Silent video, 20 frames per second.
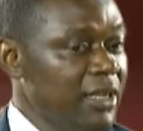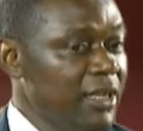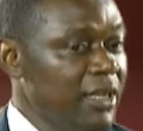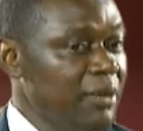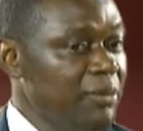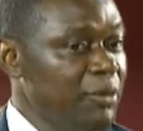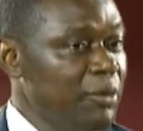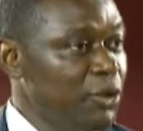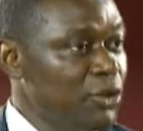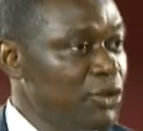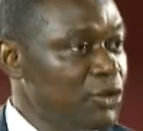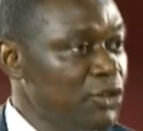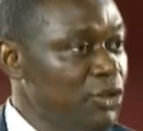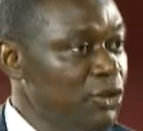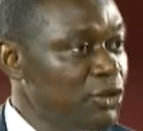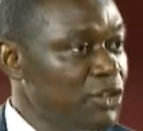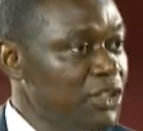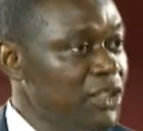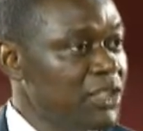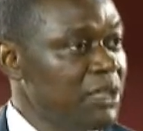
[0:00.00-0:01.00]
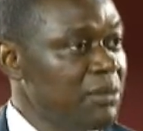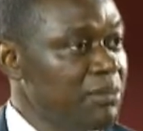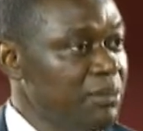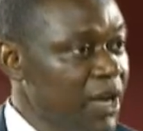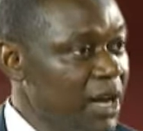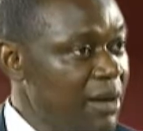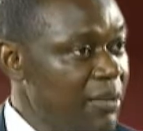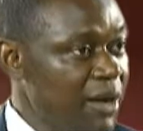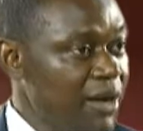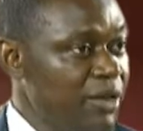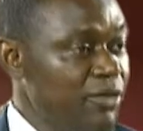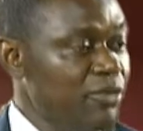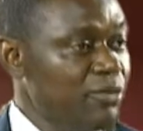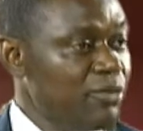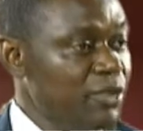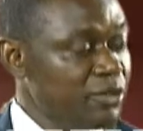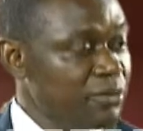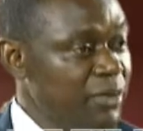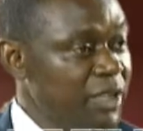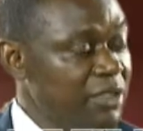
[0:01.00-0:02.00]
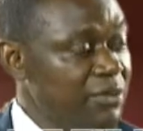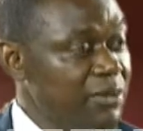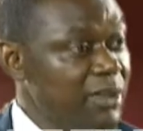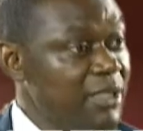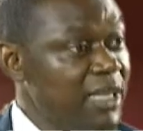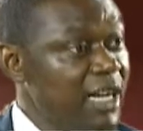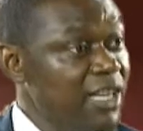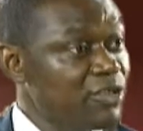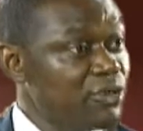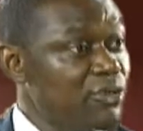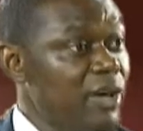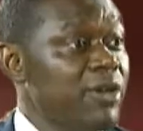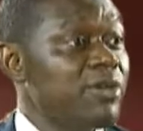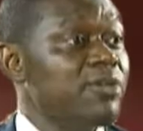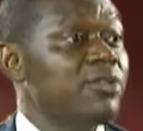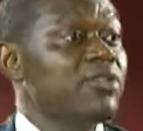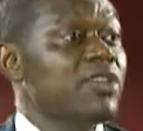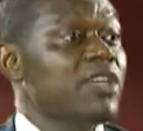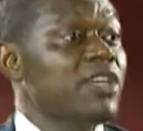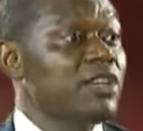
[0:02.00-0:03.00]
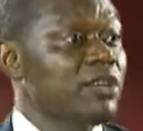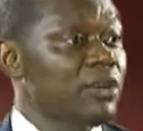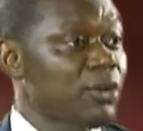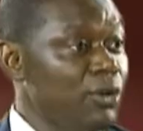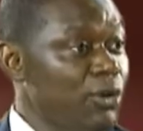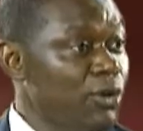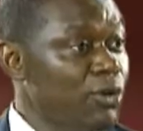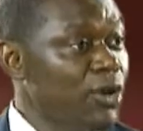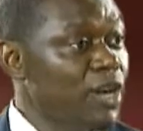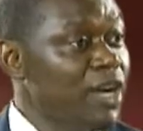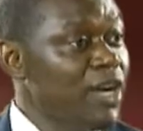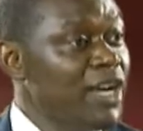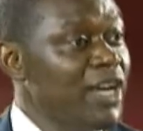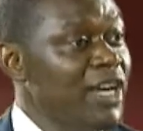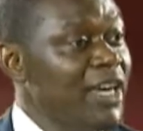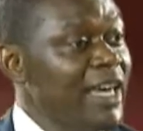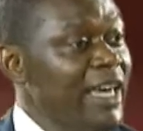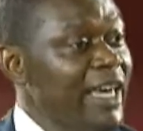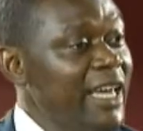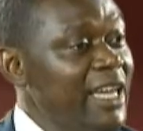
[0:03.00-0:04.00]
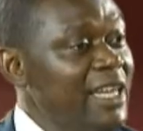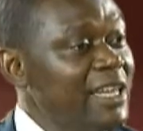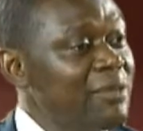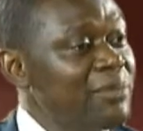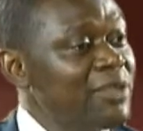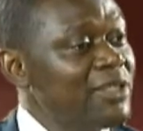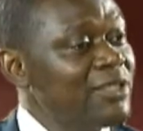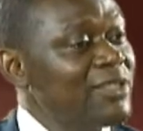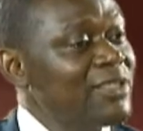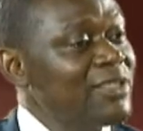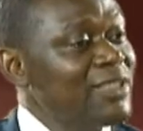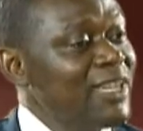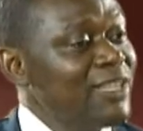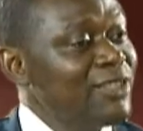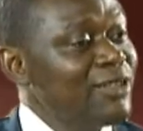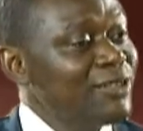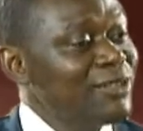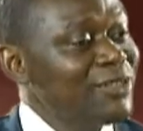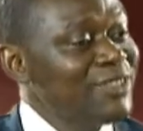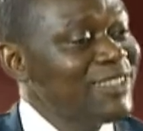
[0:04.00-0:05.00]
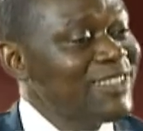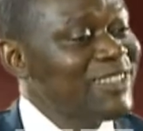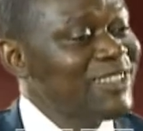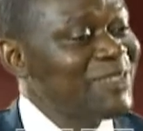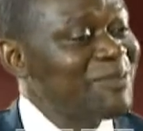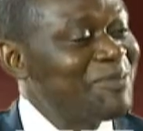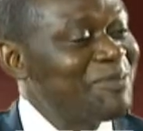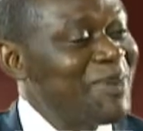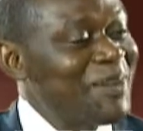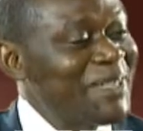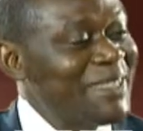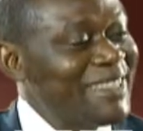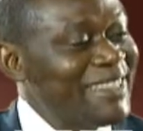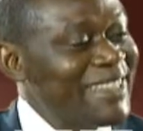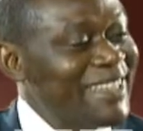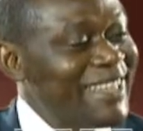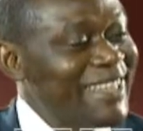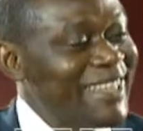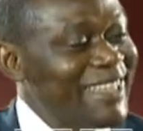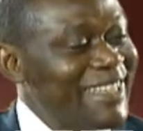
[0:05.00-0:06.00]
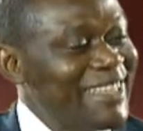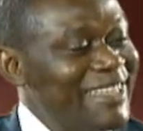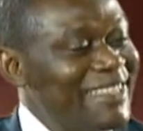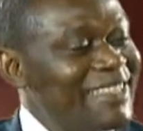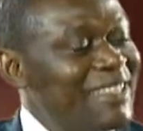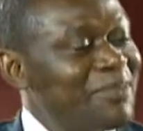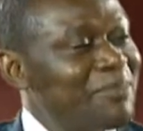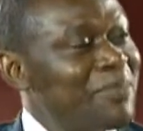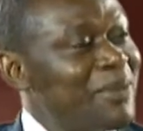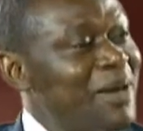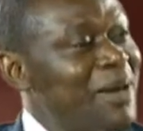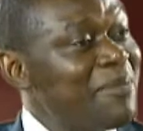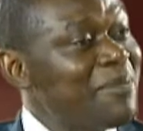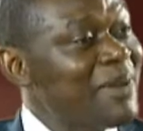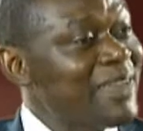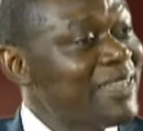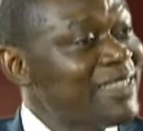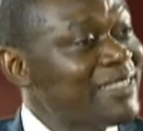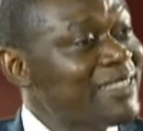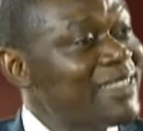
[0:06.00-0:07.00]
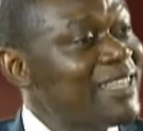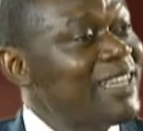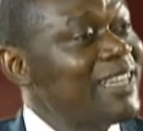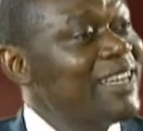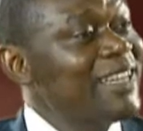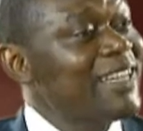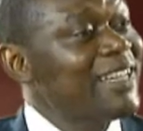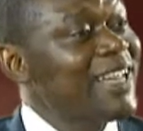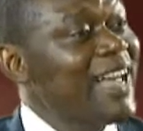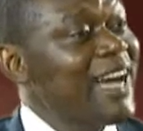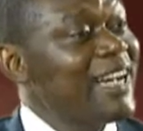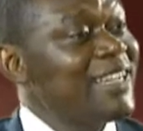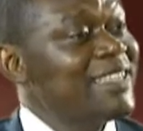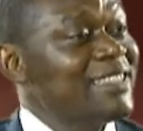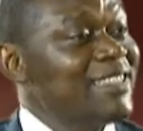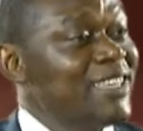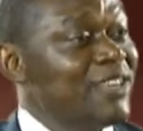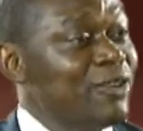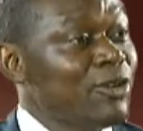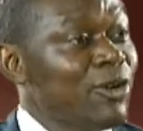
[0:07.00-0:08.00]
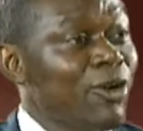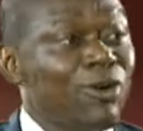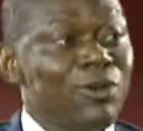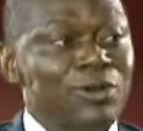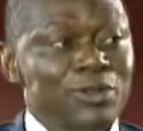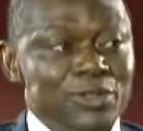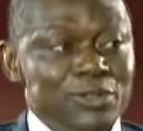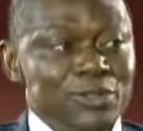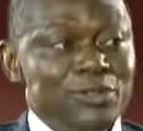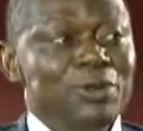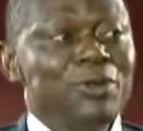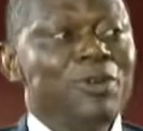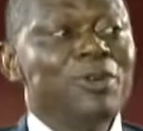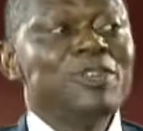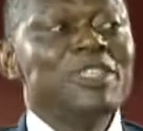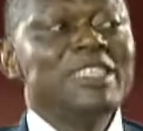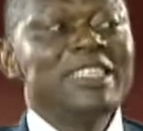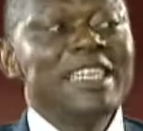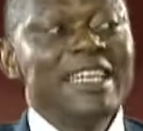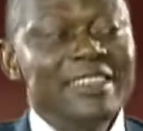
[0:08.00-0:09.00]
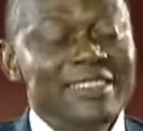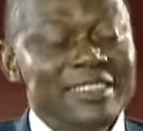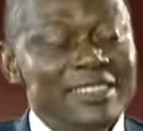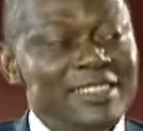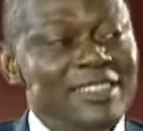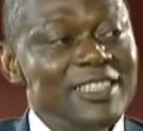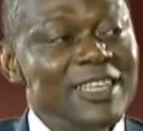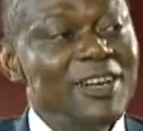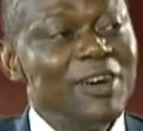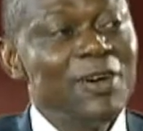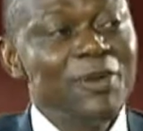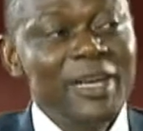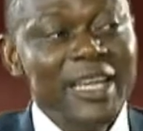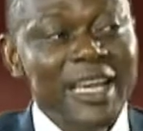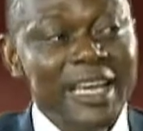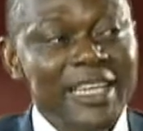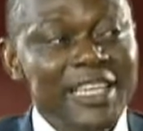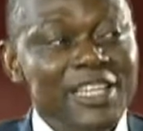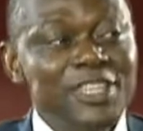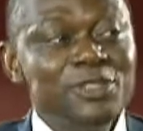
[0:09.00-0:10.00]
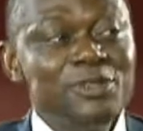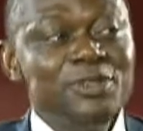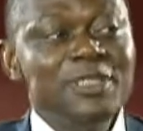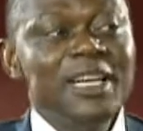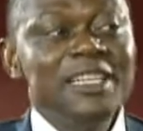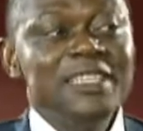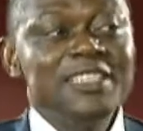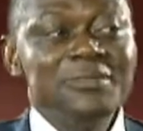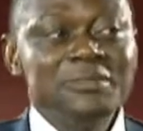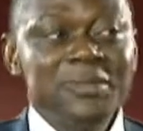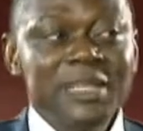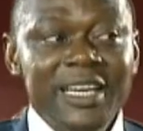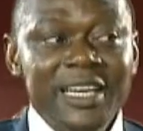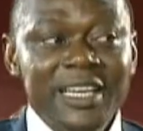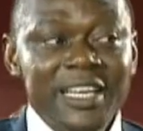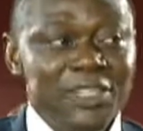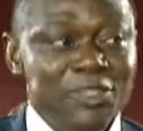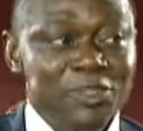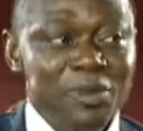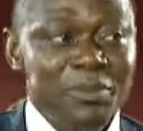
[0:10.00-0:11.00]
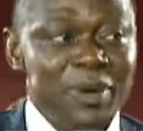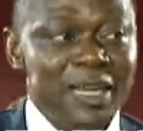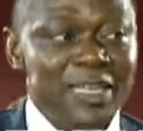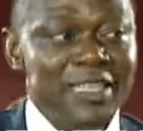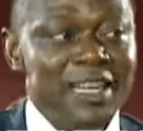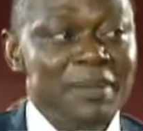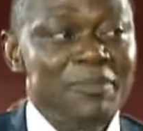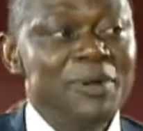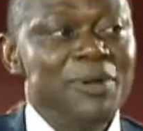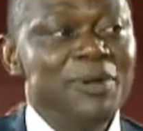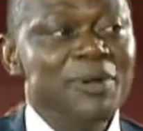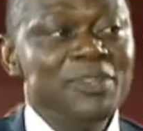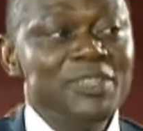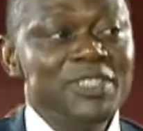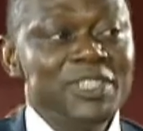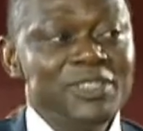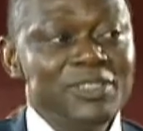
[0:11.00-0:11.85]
conducting the primaries. You must participate. That's why you see in law, any person that does not partake in the primaries lacks the locus to contest on any issue that is pre-election matter, because he's